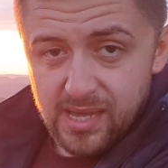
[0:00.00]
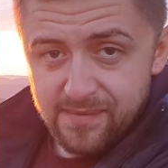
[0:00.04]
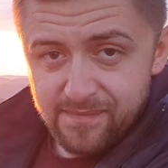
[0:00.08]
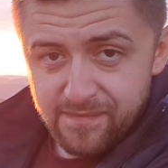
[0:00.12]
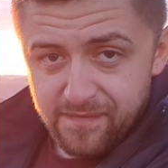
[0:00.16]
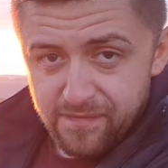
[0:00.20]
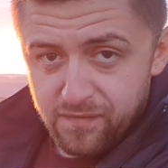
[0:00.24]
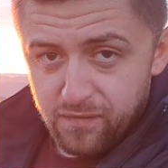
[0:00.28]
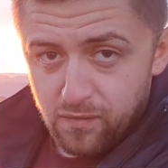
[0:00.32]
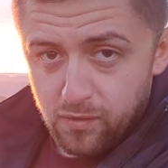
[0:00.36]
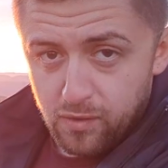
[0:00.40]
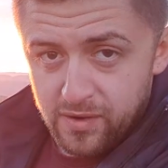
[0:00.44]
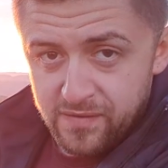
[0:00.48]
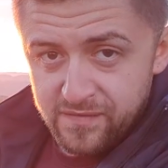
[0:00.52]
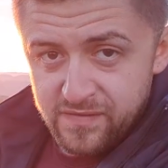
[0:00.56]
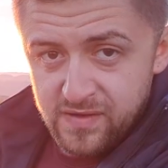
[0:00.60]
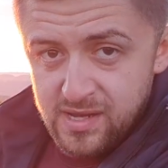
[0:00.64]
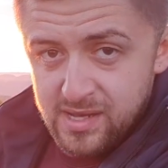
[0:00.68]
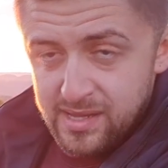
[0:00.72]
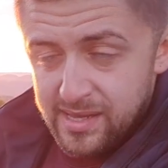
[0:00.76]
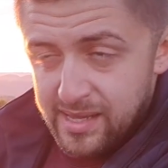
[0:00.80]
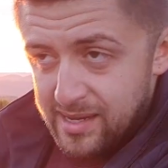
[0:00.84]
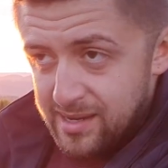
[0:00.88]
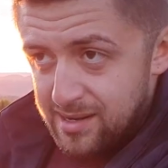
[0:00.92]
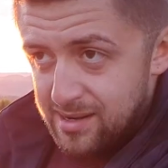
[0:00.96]
M4
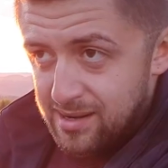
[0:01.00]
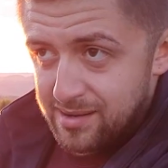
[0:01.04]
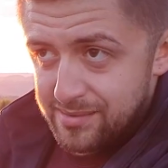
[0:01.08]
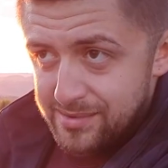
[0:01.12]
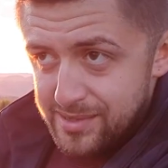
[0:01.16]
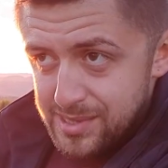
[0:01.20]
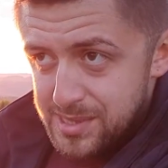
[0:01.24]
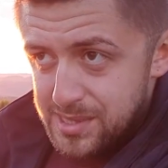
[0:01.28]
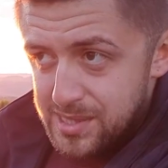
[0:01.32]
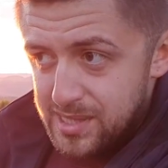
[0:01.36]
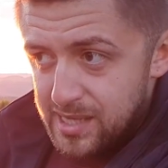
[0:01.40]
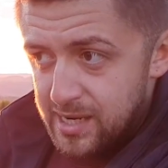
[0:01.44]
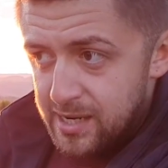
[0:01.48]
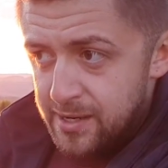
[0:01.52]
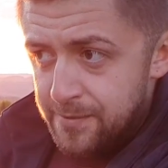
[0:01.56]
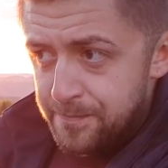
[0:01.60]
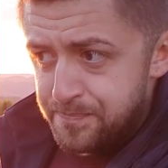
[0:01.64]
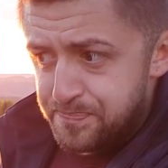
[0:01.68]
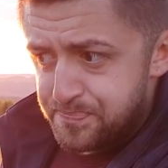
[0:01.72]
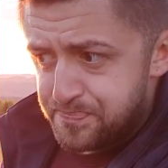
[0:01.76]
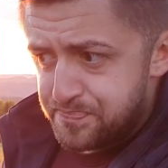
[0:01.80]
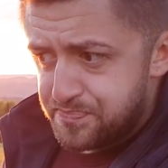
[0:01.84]
VLN car, it's there.